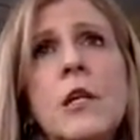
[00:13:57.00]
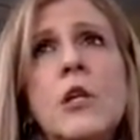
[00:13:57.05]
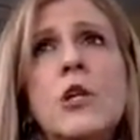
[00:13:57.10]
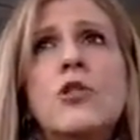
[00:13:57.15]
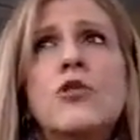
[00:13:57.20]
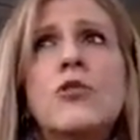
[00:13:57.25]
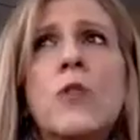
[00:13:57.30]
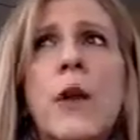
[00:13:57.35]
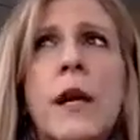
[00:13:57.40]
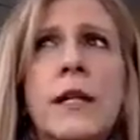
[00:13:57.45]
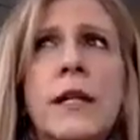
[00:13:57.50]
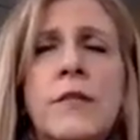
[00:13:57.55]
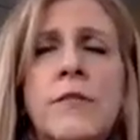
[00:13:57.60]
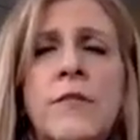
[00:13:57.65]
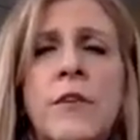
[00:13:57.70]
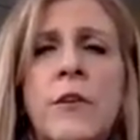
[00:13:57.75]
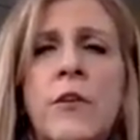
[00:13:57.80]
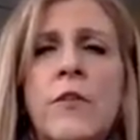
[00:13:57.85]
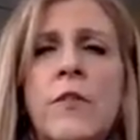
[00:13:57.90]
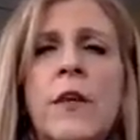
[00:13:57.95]
trying to
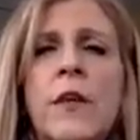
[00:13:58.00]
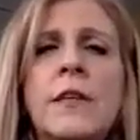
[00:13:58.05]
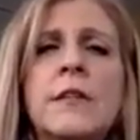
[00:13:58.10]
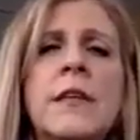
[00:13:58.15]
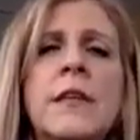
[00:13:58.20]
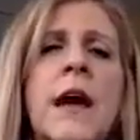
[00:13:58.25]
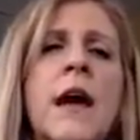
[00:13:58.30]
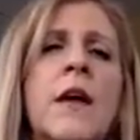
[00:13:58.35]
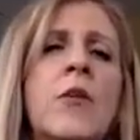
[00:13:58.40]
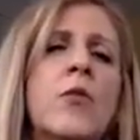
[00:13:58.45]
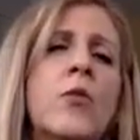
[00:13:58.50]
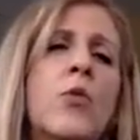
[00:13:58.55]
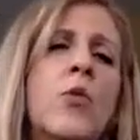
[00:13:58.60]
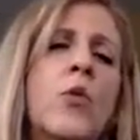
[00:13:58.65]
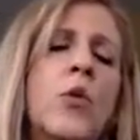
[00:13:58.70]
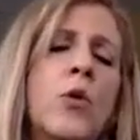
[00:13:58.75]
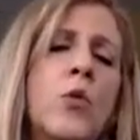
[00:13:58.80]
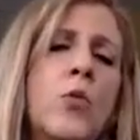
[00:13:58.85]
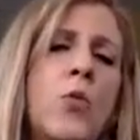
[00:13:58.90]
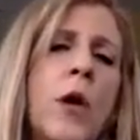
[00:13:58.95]
figure things out
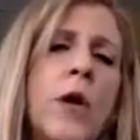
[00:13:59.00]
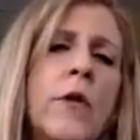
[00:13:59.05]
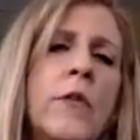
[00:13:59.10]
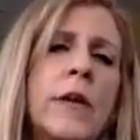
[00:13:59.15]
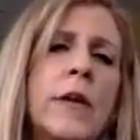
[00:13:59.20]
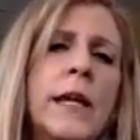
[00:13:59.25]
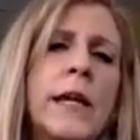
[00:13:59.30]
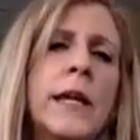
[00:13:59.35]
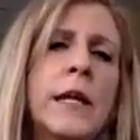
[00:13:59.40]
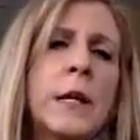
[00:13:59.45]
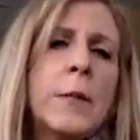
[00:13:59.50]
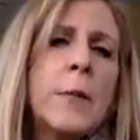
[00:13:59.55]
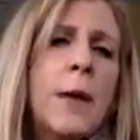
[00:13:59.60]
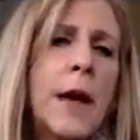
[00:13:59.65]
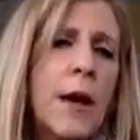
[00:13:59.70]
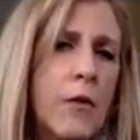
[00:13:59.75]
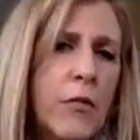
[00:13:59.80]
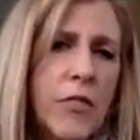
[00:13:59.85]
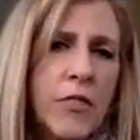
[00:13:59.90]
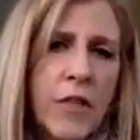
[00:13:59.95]
or worrying
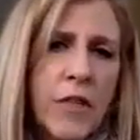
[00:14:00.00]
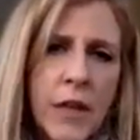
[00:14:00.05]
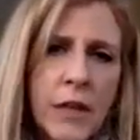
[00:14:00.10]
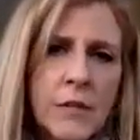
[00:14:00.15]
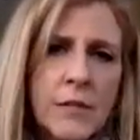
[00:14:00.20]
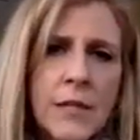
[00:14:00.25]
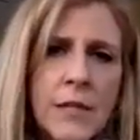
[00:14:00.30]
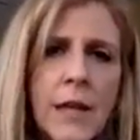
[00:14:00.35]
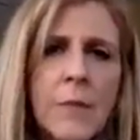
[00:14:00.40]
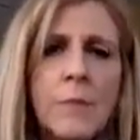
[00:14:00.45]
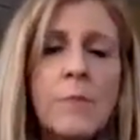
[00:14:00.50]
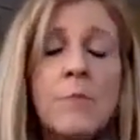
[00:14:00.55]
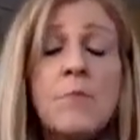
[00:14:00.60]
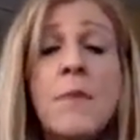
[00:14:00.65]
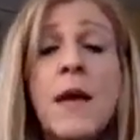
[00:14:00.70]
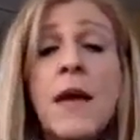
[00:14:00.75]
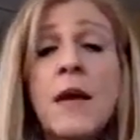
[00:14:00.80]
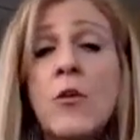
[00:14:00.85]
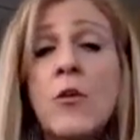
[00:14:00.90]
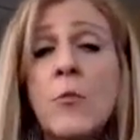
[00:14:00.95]
about things that
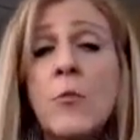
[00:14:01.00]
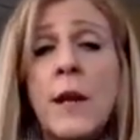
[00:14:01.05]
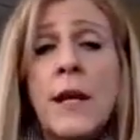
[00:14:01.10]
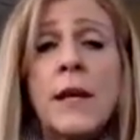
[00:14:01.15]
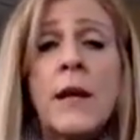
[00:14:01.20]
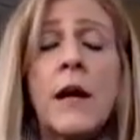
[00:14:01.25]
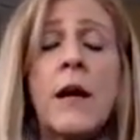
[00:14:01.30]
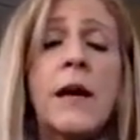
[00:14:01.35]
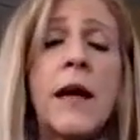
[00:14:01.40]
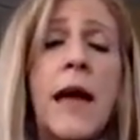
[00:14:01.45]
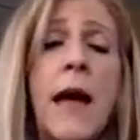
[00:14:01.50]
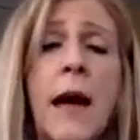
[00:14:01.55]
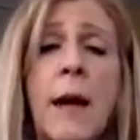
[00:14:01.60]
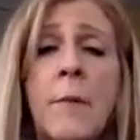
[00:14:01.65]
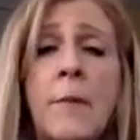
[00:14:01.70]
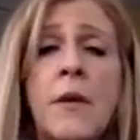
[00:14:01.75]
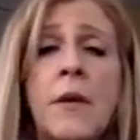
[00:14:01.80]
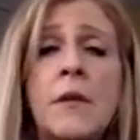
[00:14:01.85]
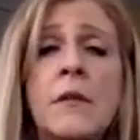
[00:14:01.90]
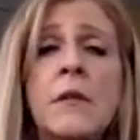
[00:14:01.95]
may or may not
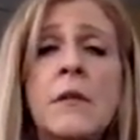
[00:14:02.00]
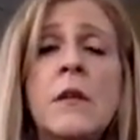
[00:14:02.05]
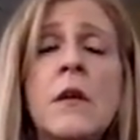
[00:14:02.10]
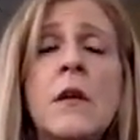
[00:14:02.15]
happen.